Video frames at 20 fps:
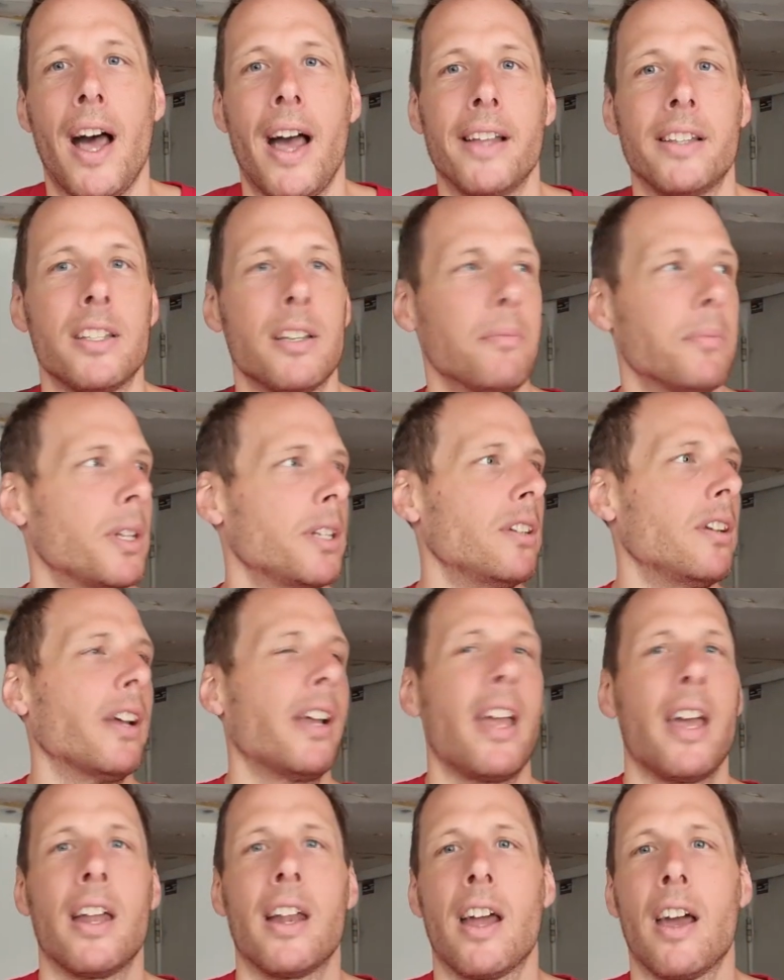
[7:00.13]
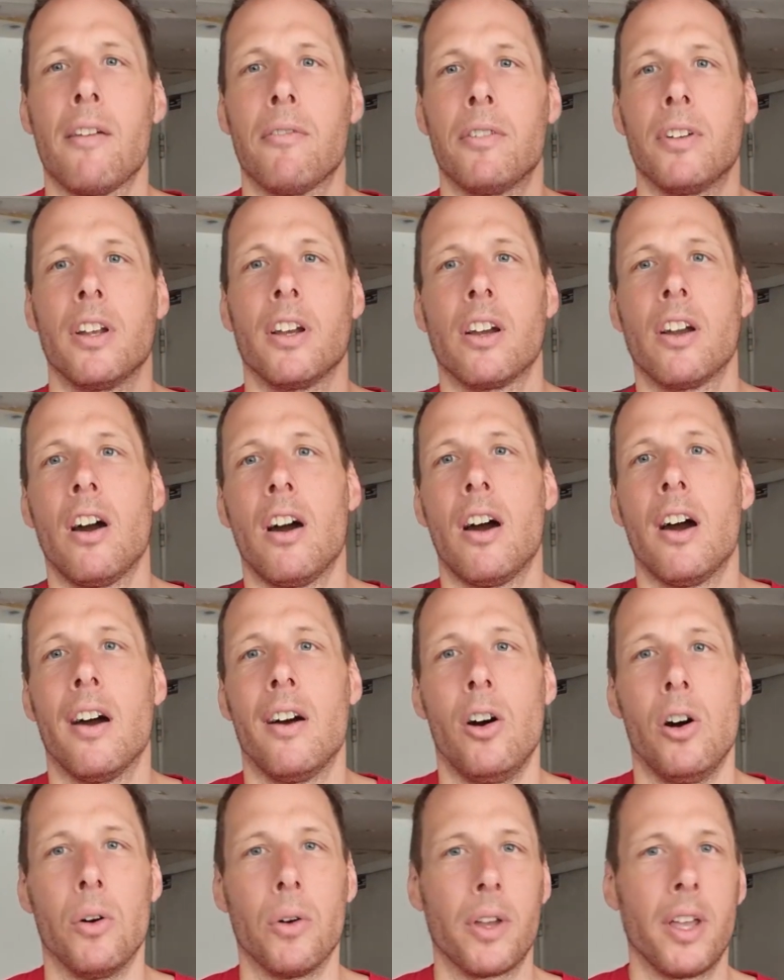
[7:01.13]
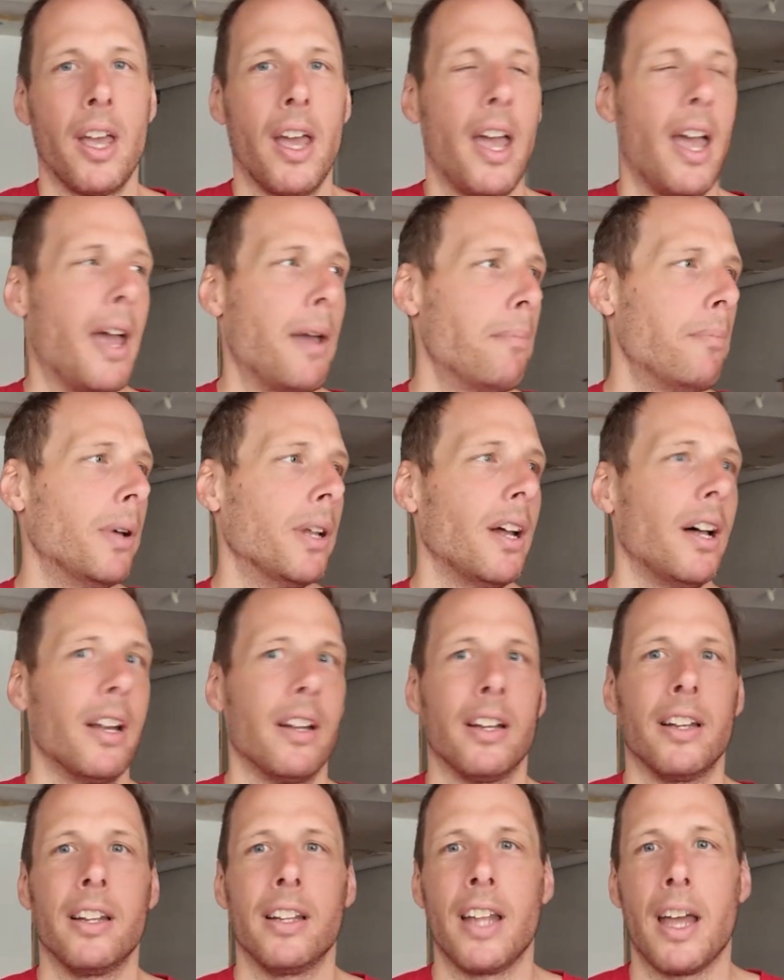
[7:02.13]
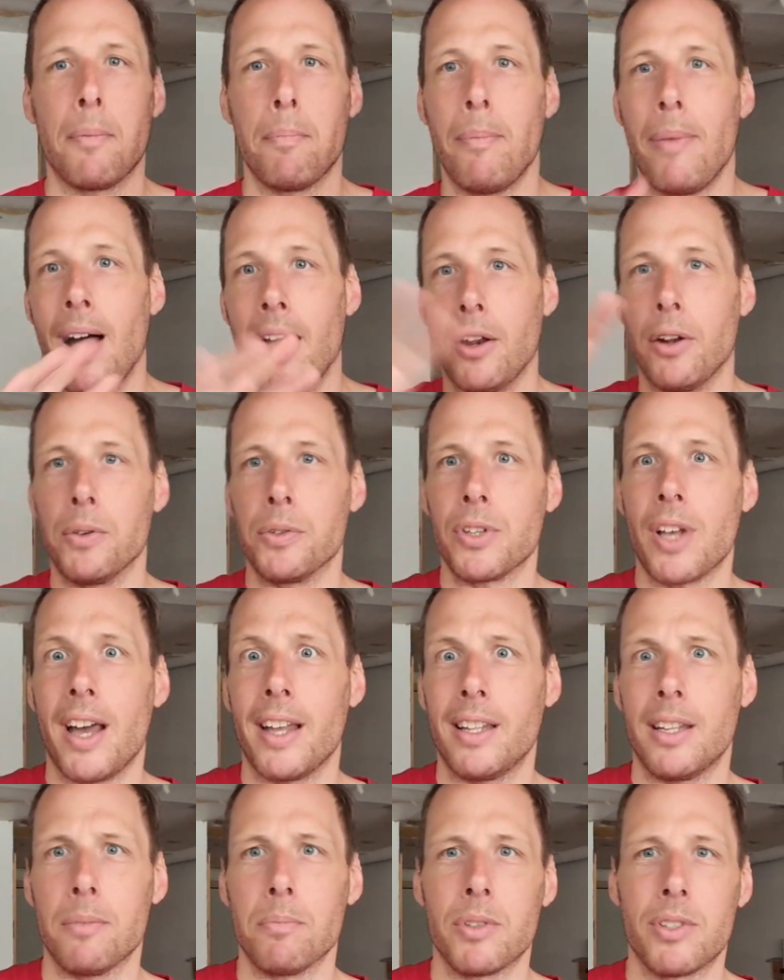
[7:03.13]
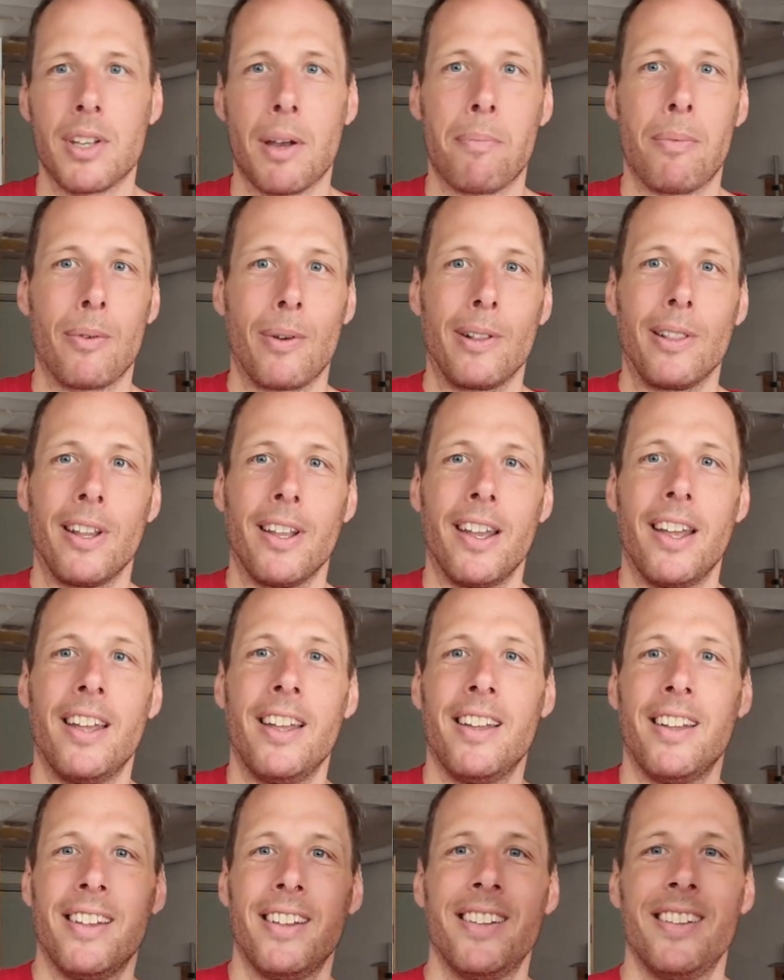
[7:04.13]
item that you can have in your car, okay. But other than that, buy those items separately.